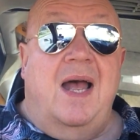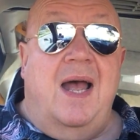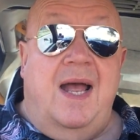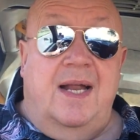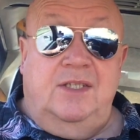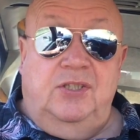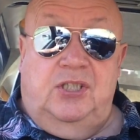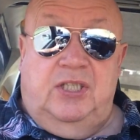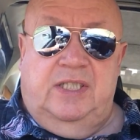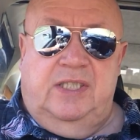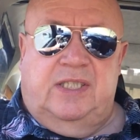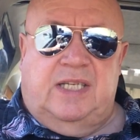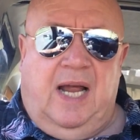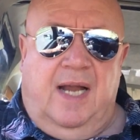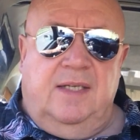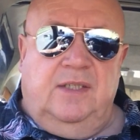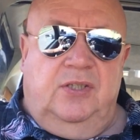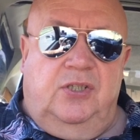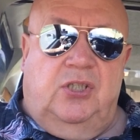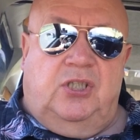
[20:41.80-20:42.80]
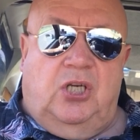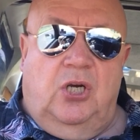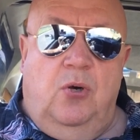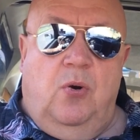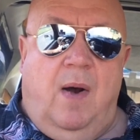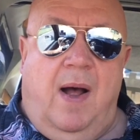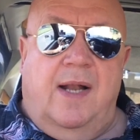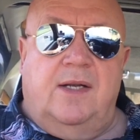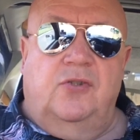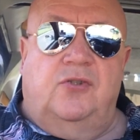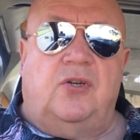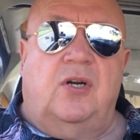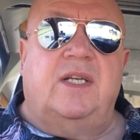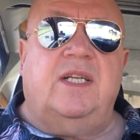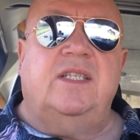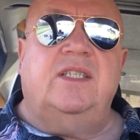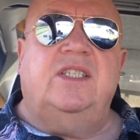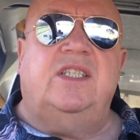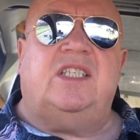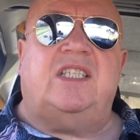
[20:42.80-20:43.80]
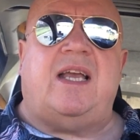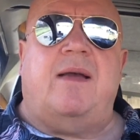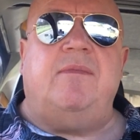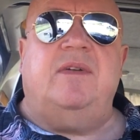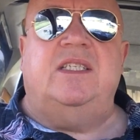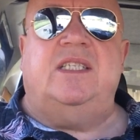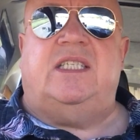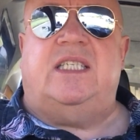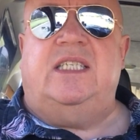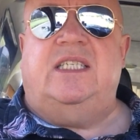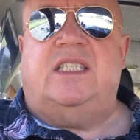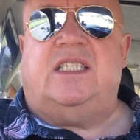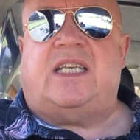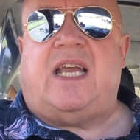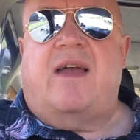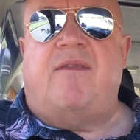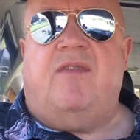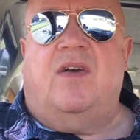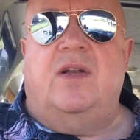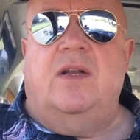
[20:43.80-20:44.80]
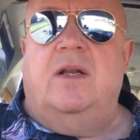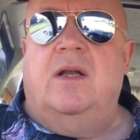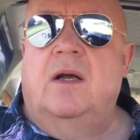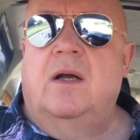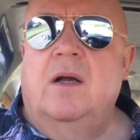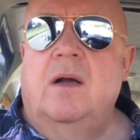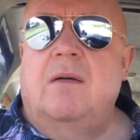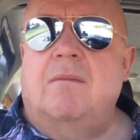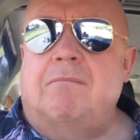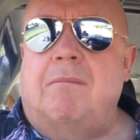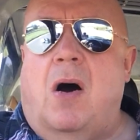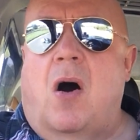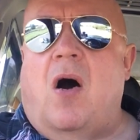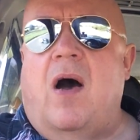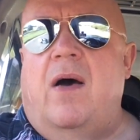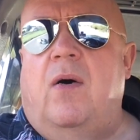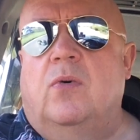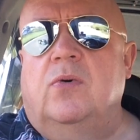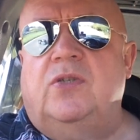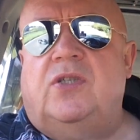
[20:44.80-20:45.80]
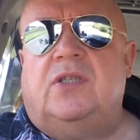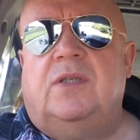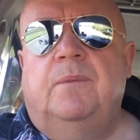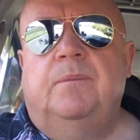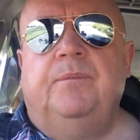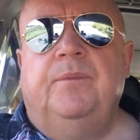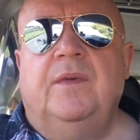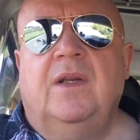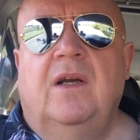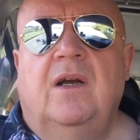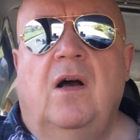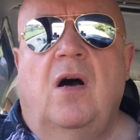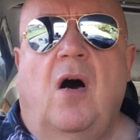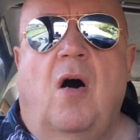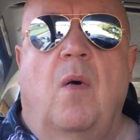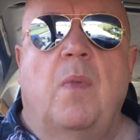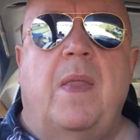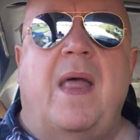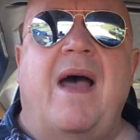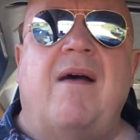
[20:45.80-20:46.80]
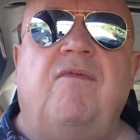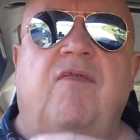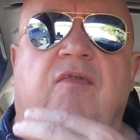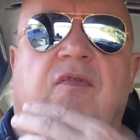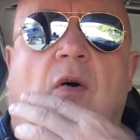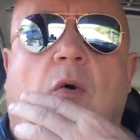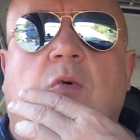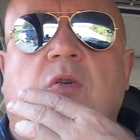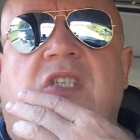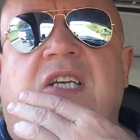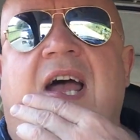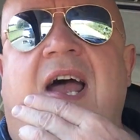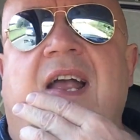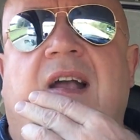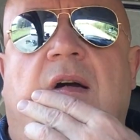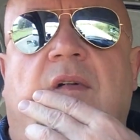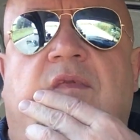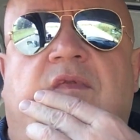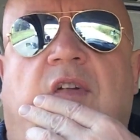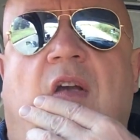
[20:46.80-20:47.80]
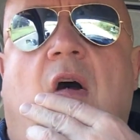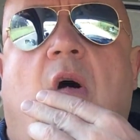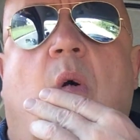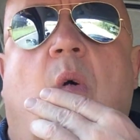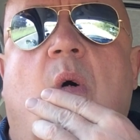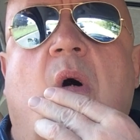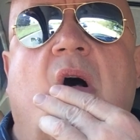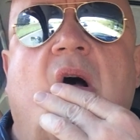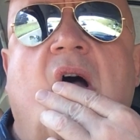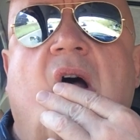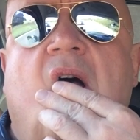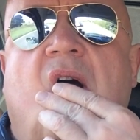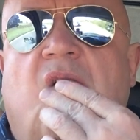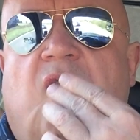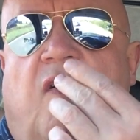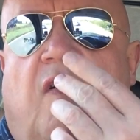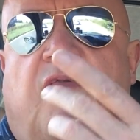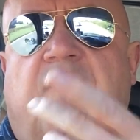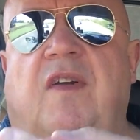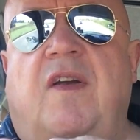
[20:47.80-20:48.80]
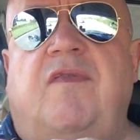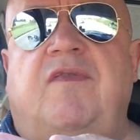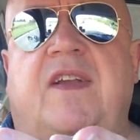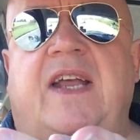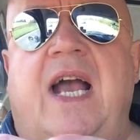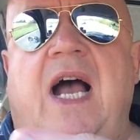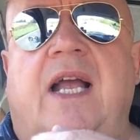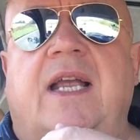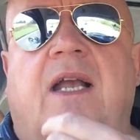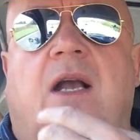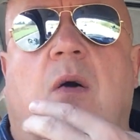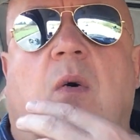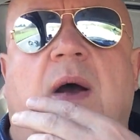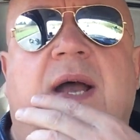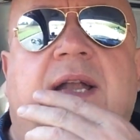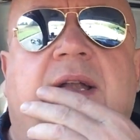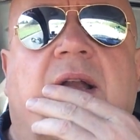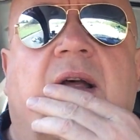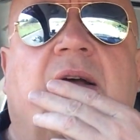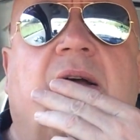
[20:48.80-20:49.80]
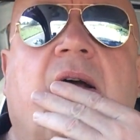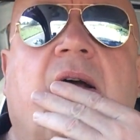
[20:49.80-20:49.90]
and she's done 277 miles on that full tank of fuel for 58 quid.